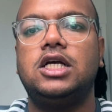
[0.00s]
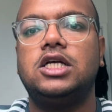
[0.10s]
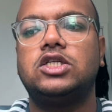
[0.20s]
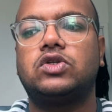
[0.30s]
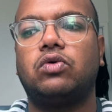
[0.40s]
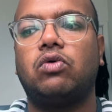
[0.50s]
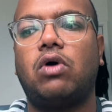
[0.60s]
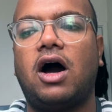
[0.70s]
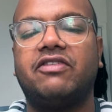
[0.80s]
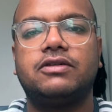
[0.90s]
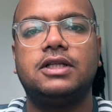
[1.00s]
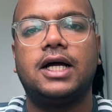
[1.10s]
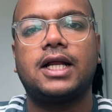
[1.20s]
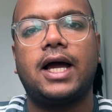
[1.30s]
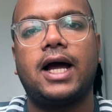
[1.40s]
So after
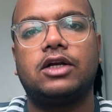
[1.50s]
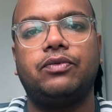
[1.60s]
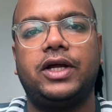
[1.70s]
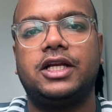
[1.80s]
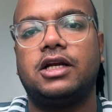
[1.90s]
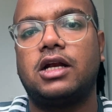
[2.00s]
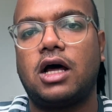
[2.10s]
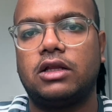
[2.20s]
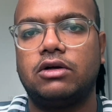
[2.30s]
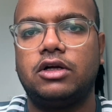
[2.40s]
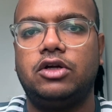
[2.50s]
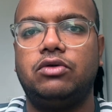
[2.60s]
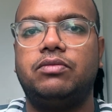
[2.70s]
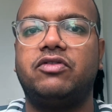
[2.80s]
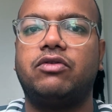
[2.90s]
that, I had to wait in another
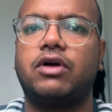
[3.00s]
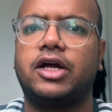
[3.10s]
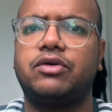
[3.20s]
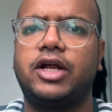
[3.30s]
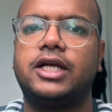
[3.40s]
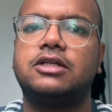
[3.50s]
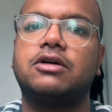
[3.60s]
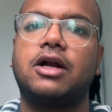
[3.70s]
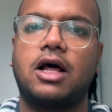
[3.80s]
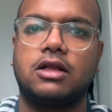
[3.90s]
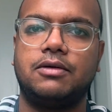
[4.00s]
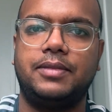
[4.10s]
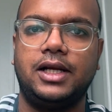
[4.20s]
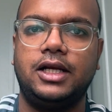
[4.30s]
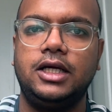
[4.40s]
queue before I could enter another
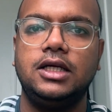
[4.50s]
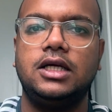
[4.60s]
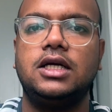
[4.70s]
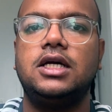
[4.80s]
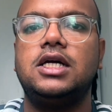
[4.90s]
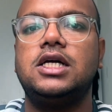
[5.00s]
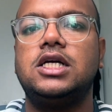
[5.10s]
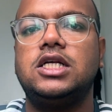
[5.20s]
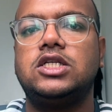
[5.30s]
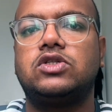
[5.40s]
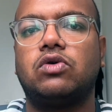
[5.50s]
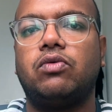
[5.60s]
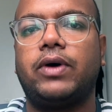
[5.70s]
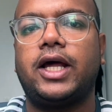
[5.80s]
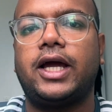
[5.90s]
building. So
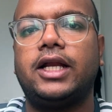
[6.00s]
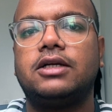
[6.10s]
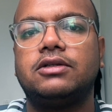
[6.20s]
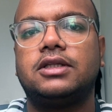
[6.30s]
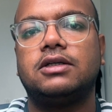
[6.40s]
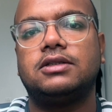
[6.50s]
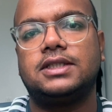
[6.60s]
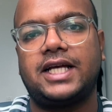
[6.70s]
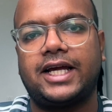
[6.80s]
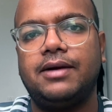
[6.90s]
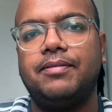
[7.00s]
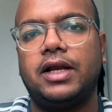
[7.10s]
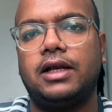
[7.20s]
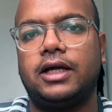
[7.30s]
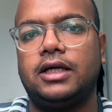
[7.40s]
when I entered the second
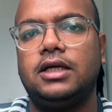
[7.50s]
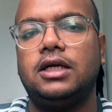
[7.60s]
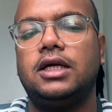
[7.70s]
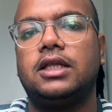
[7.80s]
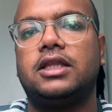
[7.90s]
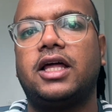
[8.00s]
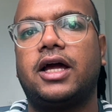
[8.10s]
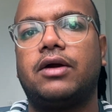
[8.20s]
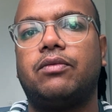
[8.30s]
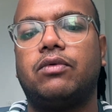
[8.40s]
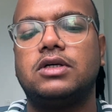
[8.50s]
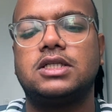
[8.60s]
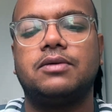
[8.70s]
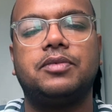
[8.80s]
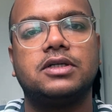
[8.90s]
building, there
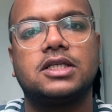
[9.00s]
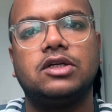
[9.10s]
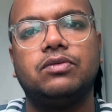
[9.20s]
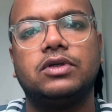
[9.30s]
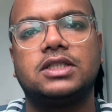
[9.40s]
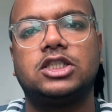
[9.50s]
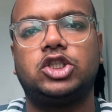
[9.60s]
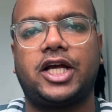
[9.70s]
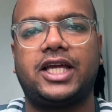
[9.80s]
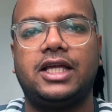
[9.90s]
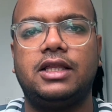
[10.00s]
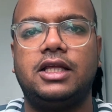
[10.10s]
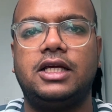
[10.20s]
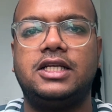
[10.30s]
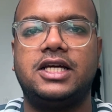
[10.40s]
was a person who was checking
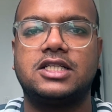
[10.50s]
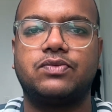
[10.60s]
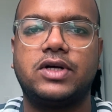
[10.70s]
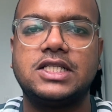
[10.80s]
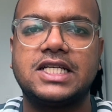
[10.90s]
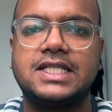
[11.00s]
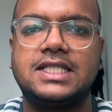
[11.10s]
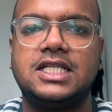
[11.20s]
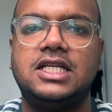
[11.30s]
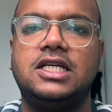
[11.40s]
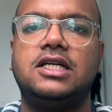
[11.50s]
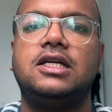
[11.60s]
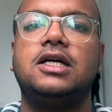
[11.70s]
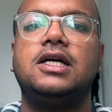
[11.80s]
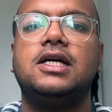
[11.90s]
the
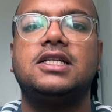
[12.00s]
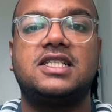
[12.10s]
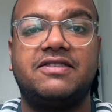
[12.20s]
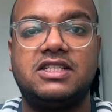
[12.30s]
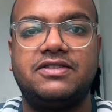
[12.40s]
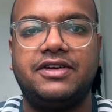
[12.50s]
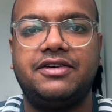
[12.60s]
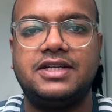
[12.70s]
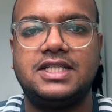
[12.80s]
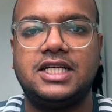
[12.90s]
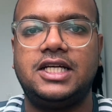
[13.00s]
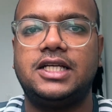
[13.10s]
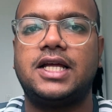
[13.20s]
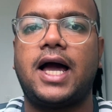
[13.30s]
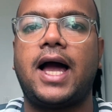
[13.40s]
DS-160 service fee
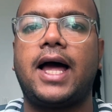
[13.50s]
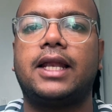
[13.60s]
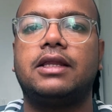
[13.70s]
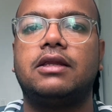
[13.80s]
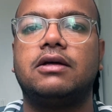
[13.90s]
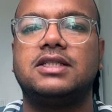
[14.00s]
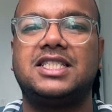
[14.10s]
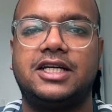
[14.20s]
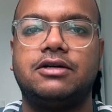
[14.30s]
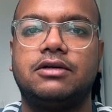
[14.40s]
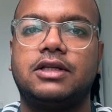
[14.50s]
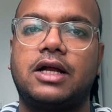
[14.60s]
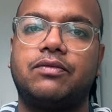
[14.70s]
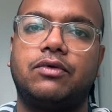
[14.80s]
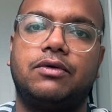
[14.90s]
receipt and the sticker
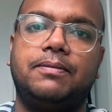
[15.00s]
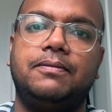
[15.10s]
that would